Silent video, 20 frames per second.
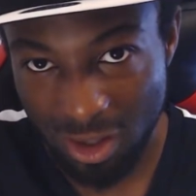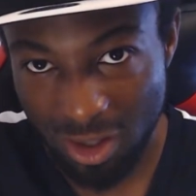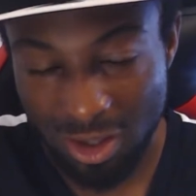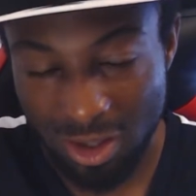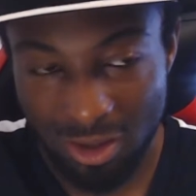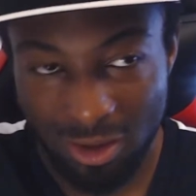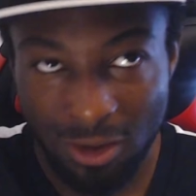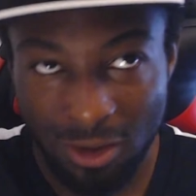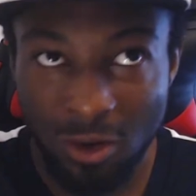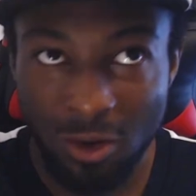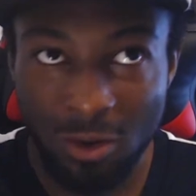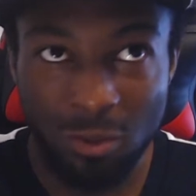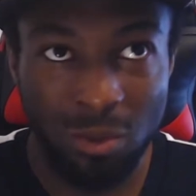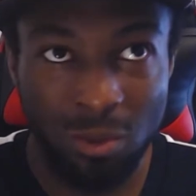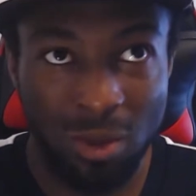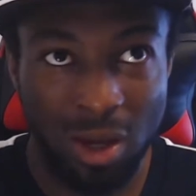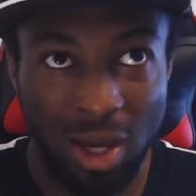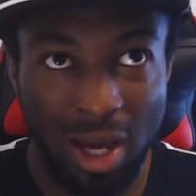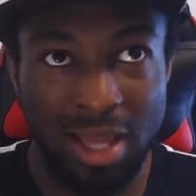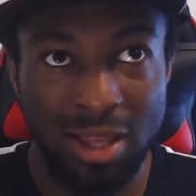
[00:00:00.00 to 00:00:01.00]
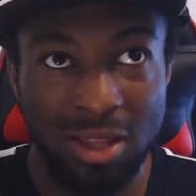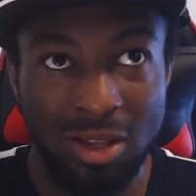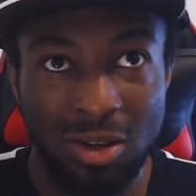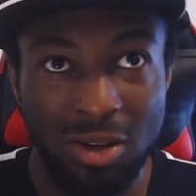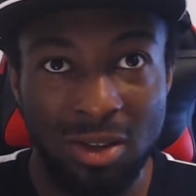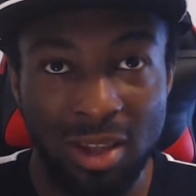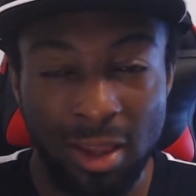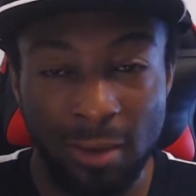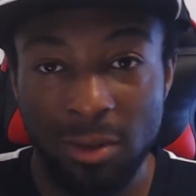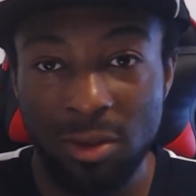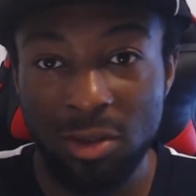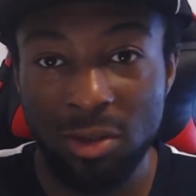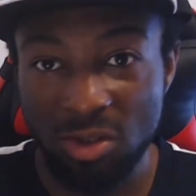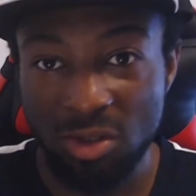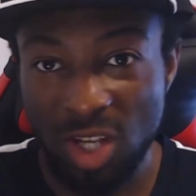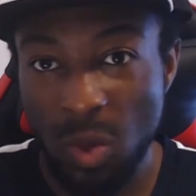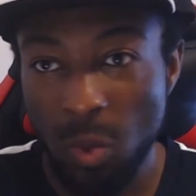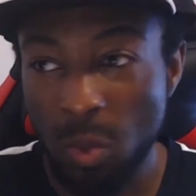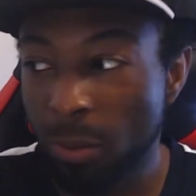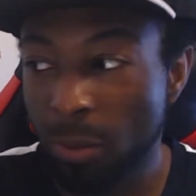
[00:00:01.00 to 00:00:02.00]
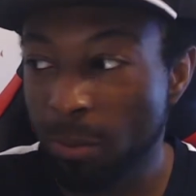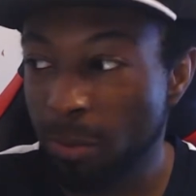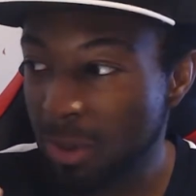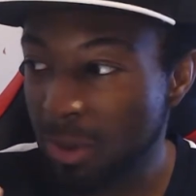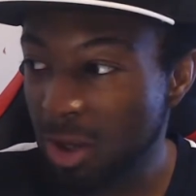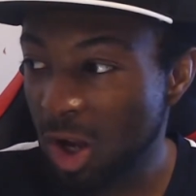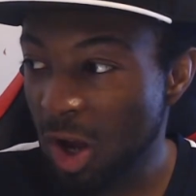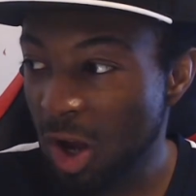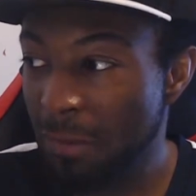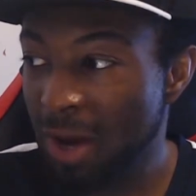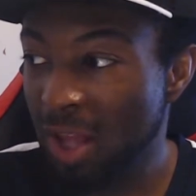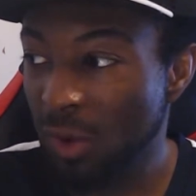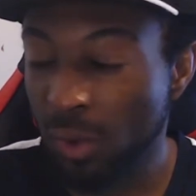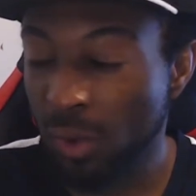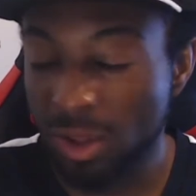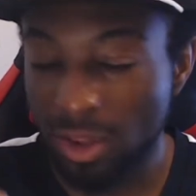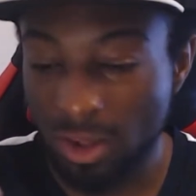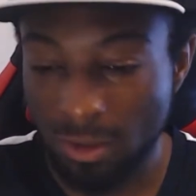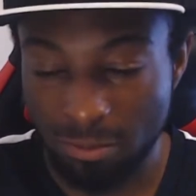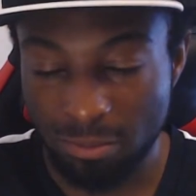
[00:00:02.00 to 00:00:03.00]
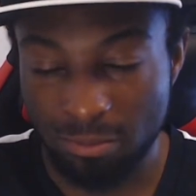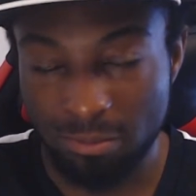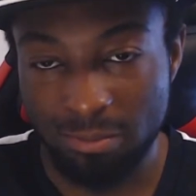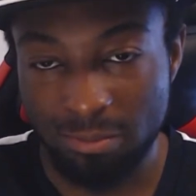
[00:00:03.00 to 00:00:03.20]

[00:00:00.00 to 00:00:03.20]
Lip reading: So I know Xenoverse 3 will probably come out with some,